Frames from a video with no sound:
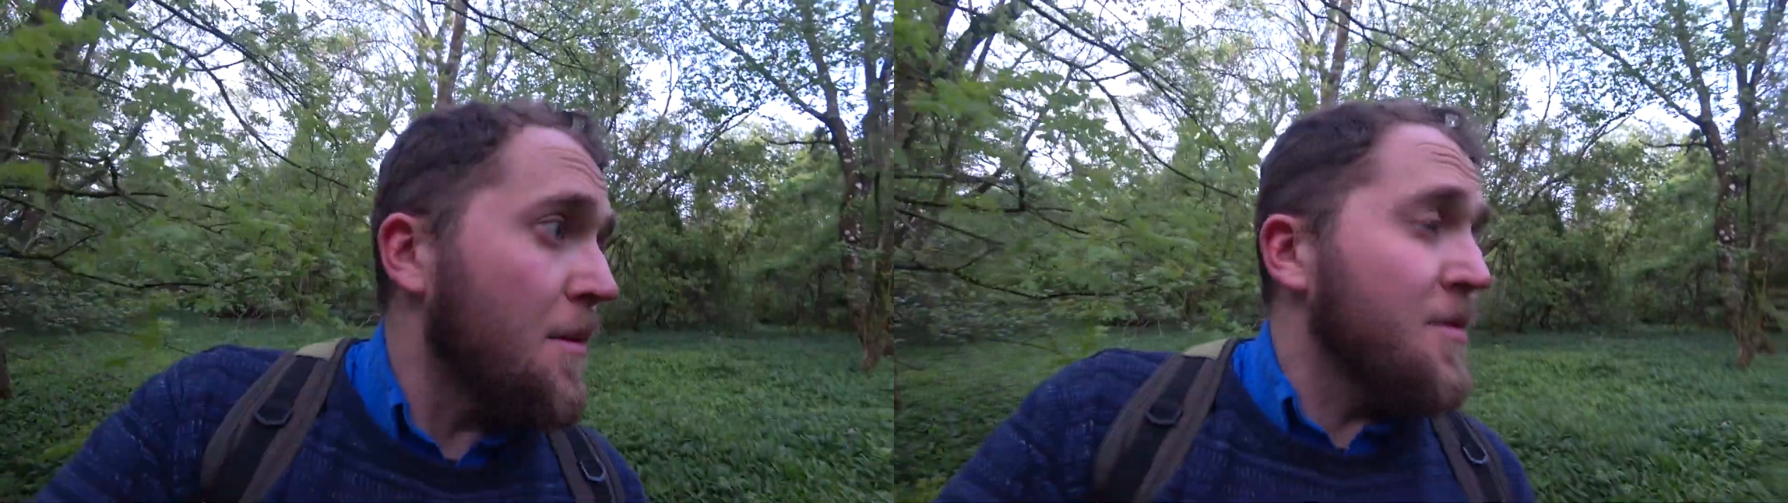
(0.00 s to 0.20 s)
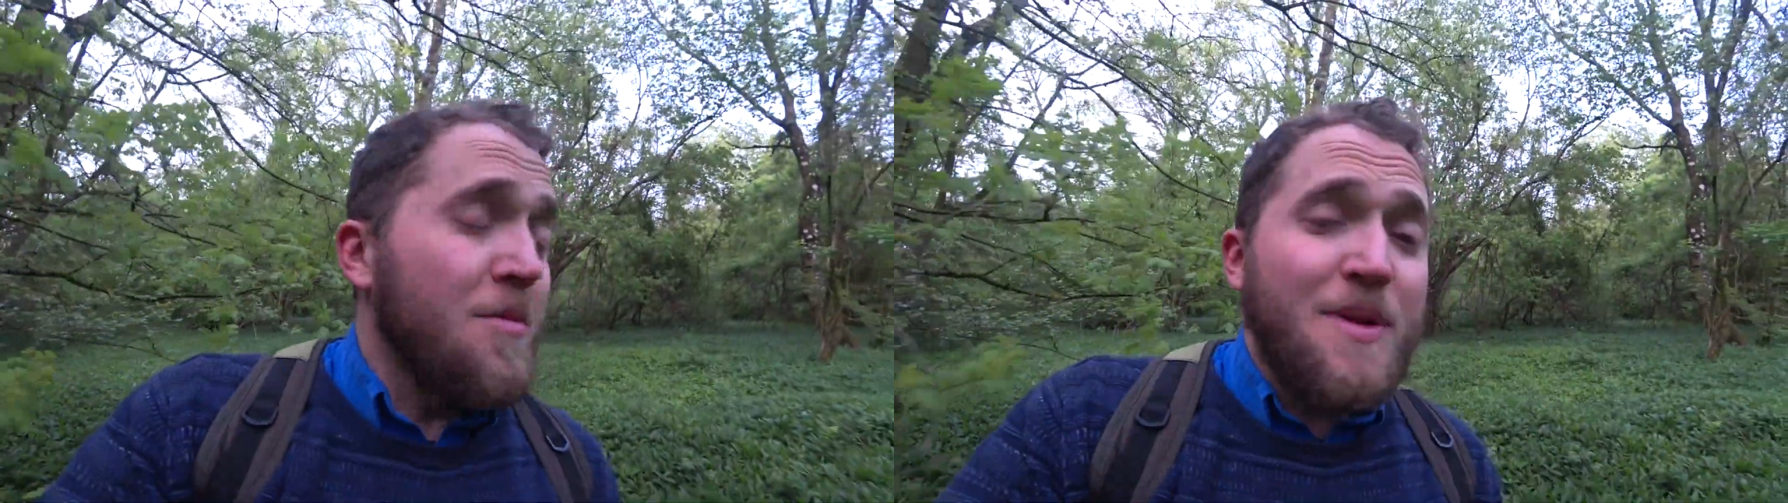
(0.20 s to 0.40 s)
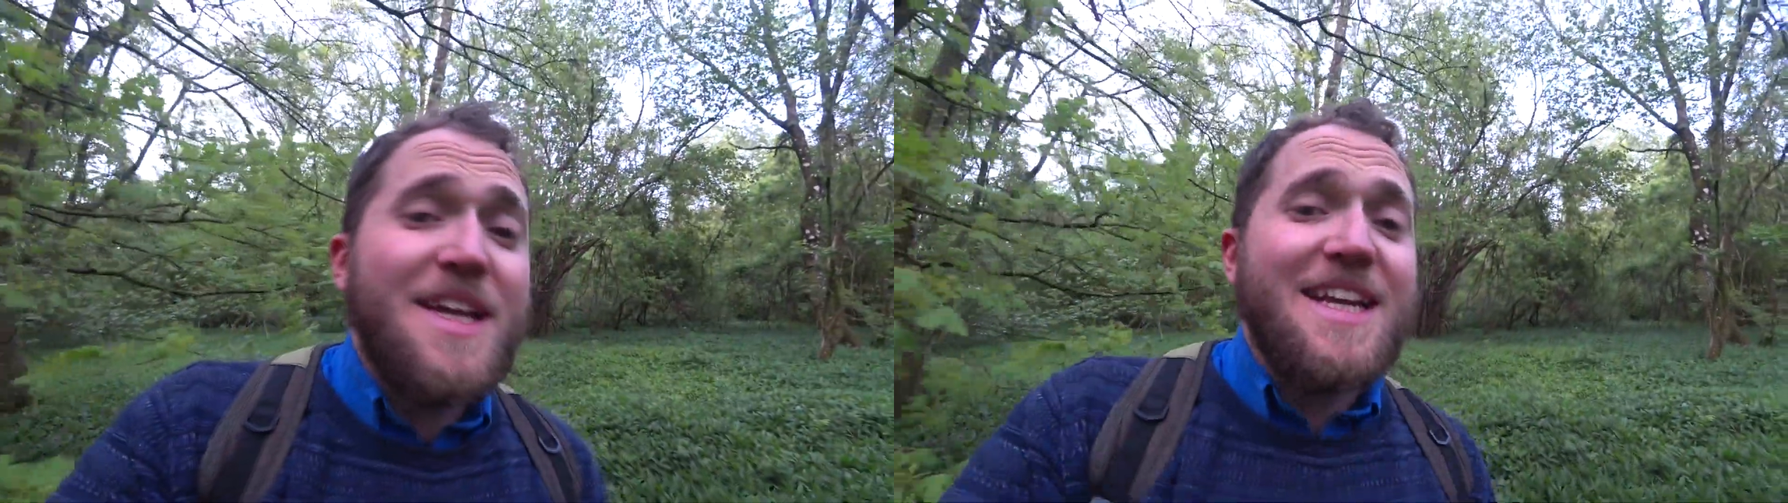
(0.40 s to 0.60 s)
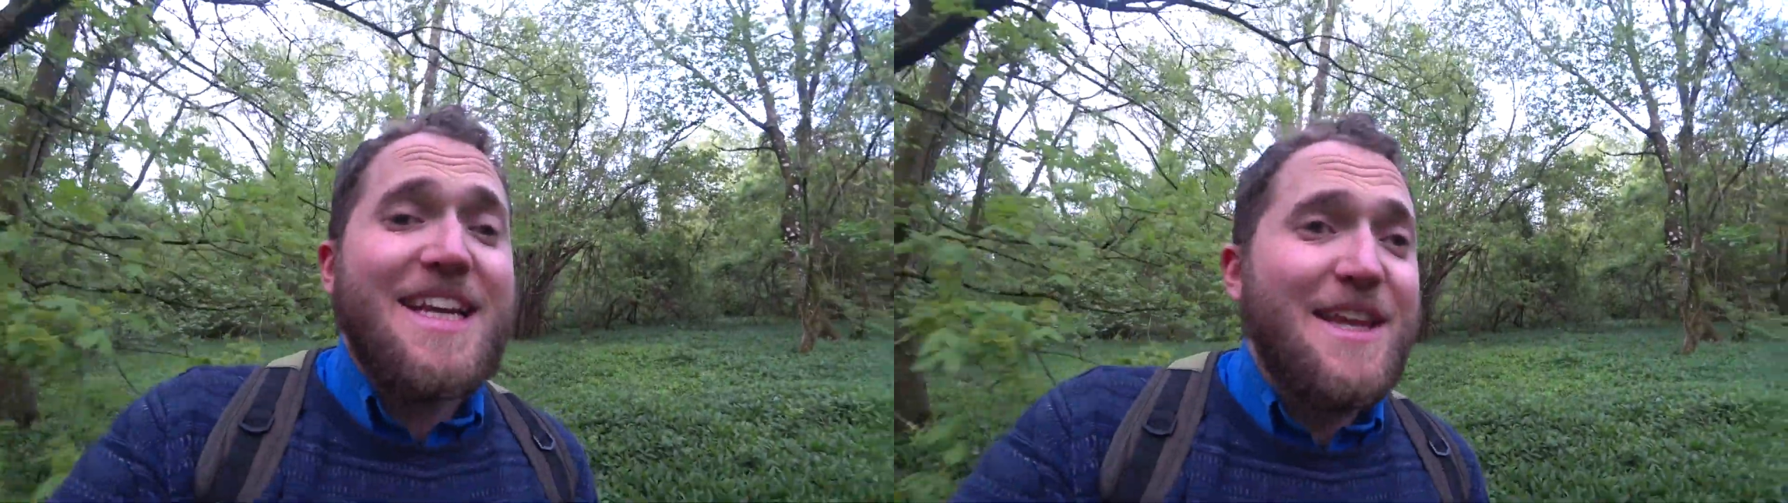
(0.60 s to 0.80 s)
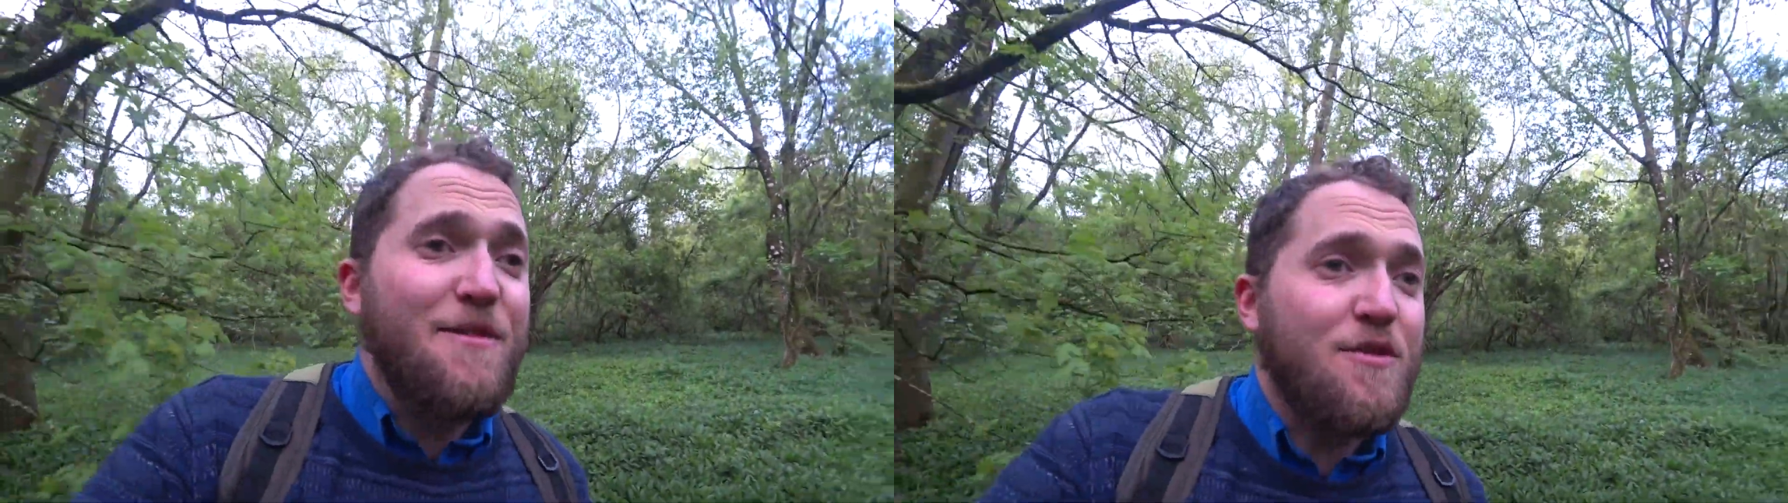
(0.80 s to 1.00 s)
I'm completely
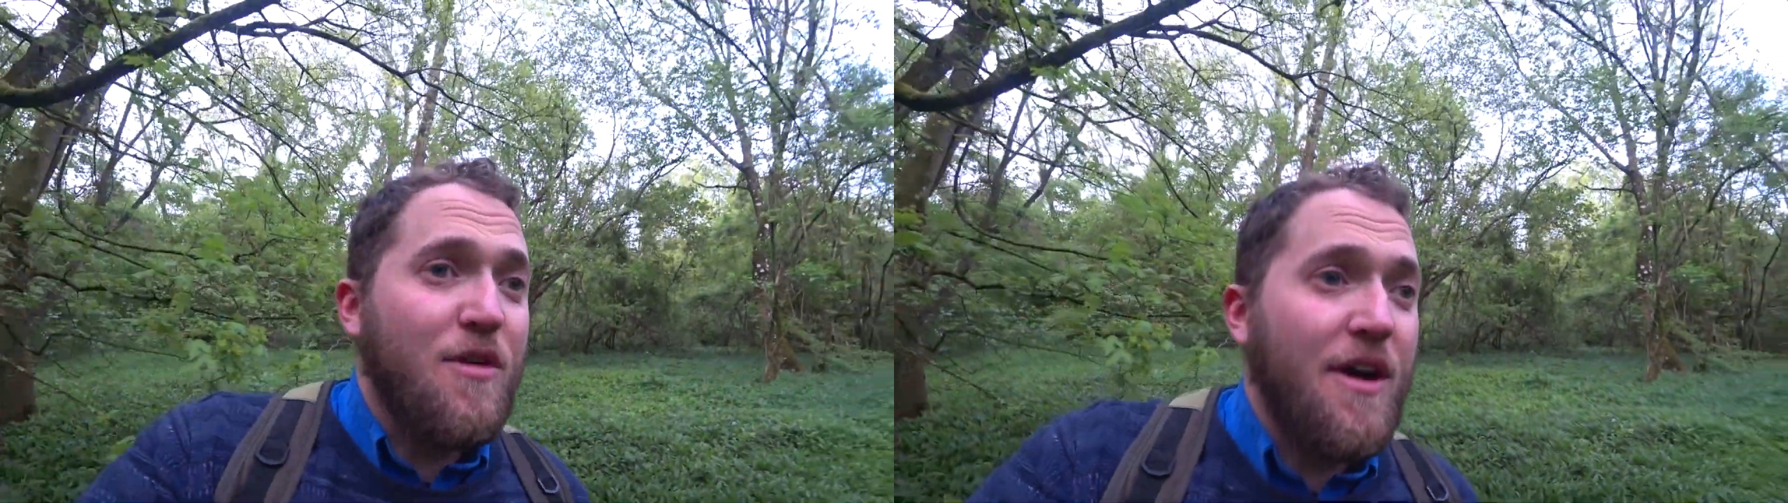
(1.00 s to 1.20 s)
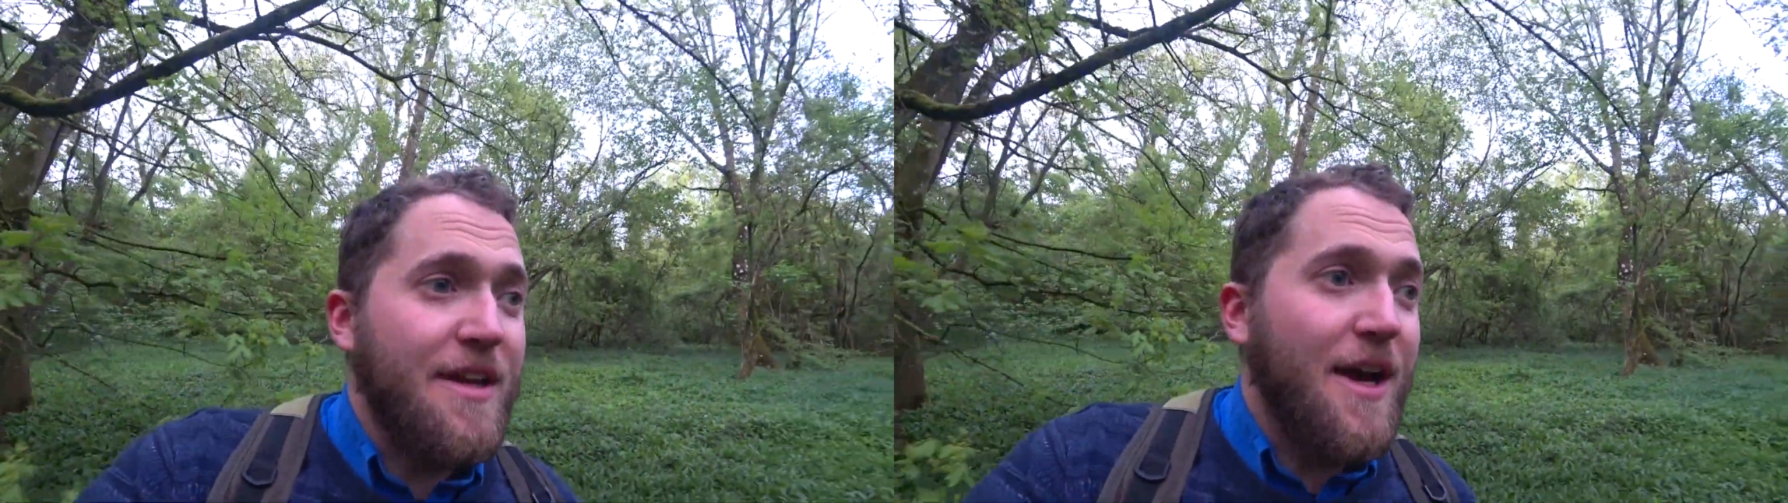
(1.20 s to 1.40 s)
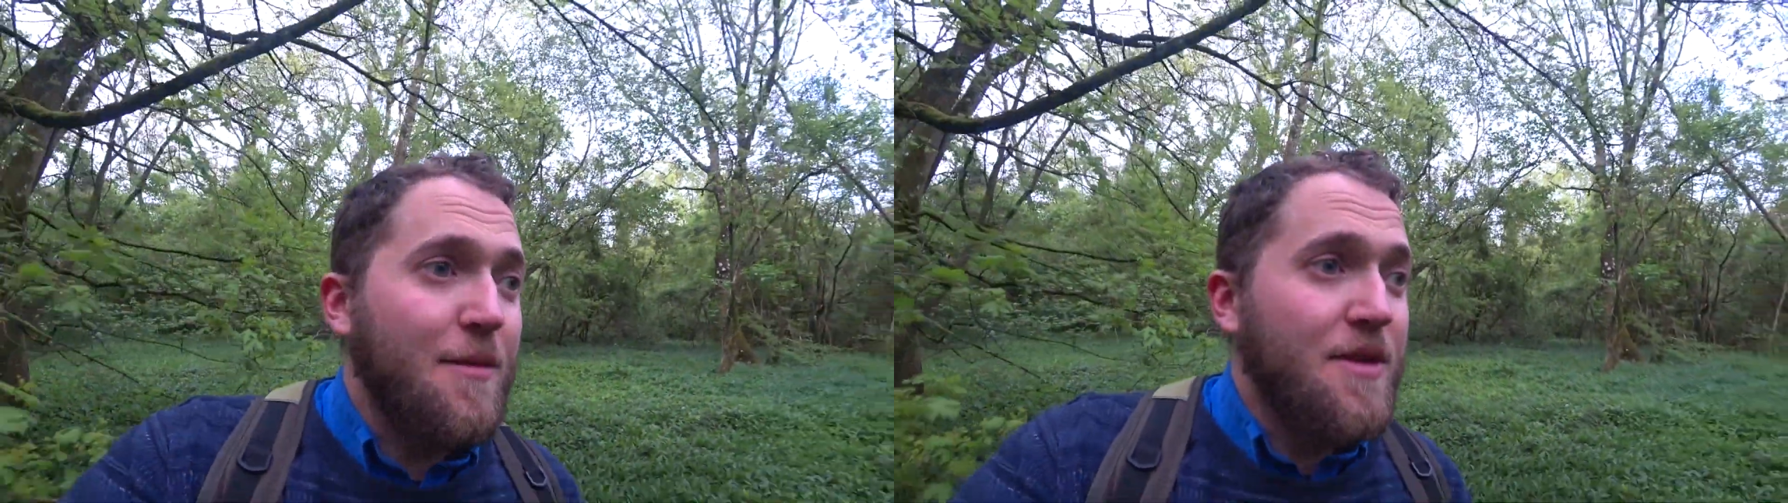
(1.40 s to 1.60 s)
livid right now